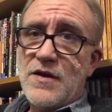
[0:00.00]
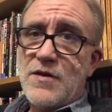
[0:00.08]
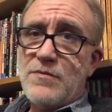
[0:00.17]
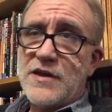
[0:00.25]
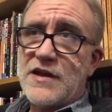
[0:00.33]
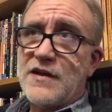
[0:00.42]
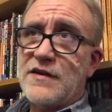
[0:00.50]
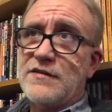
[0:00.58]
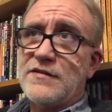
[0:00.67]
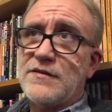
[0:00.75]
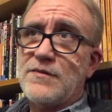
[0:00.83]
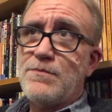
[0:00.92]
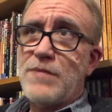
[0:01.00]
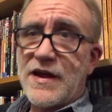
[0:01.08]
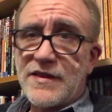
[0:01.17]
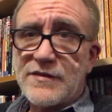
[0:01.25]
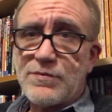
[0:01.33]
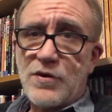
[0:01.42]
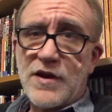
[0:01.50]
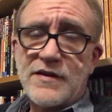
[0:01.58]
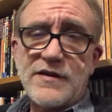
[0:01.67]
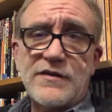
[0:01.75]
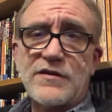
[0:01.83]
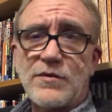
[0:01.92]
because by this point,
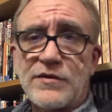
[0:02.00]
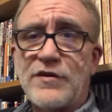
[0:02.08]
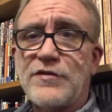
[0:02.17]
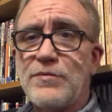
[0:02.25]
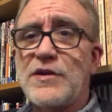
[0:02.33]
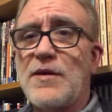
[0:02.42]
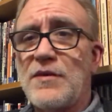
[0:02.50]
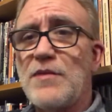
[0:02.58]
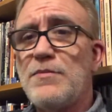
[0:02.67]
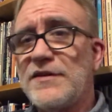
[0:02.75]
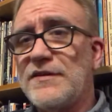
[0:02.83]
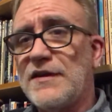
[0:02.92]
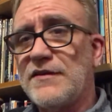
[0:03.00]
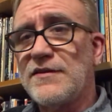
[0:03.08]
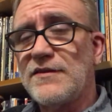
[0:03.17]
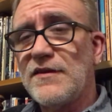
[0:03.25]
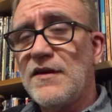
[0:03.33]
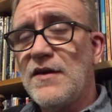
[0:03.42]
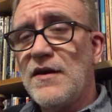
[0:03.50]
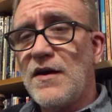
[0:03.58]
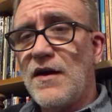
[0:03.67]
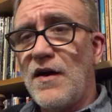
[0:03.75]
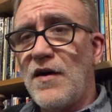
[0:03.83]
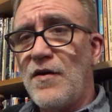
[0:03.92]
TSR was also becoming a business.
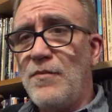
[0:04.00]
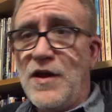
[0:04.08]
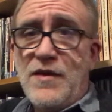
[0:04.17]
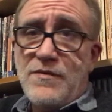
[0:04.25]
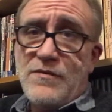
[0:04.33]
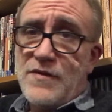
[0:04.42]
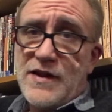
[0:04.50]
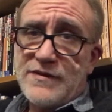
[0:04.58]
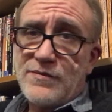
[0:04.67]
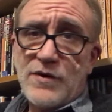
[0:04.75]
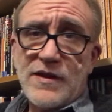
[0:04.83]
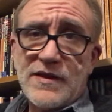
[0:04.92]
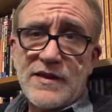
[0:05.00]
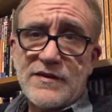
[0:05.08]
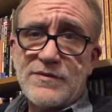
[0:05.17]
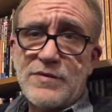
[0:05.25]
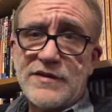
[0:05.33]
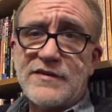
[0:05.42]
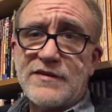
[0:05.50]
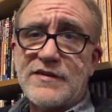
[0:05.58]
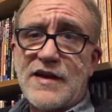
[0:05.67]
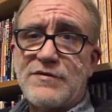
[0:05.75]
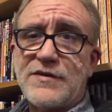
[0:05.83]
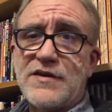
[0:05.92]
And that's one of the things businesses
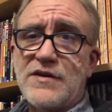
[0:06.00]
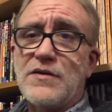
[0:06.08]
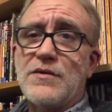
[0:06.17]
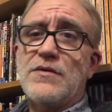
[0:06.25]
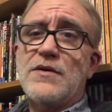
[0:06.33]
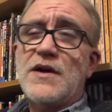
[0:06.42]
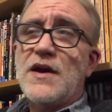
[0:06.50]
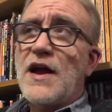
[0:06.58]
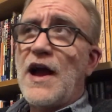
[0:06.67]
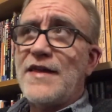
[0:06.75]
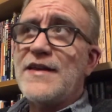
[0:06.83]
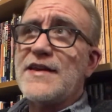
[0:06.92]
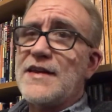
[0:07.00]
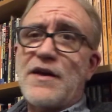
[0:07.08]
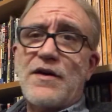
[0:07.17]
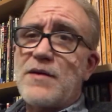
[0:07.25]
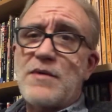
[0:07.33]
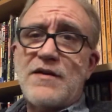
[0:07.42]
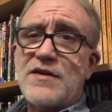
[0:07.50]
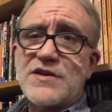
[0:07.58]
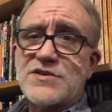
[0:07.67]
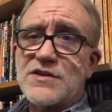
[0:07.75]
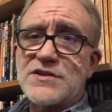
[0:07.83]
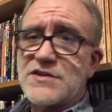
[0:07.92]
have to do. I think Gary may have
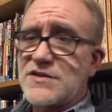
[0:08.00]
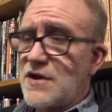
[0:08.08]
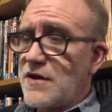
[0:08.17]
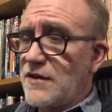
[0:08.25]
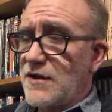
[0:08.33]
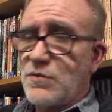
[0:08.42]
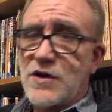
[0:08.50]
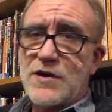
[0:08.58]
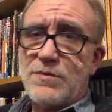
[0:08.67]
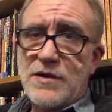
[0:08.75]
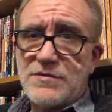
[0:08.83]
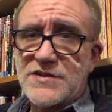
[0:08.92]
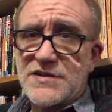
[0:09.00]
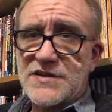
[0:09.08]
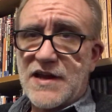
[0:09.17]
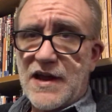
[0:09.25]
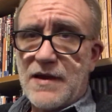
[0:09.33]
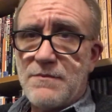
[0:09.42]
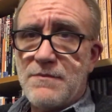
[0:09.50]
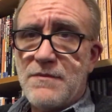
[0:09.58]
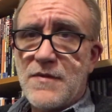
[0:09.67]
initially just thought, like, we're going to publish this game,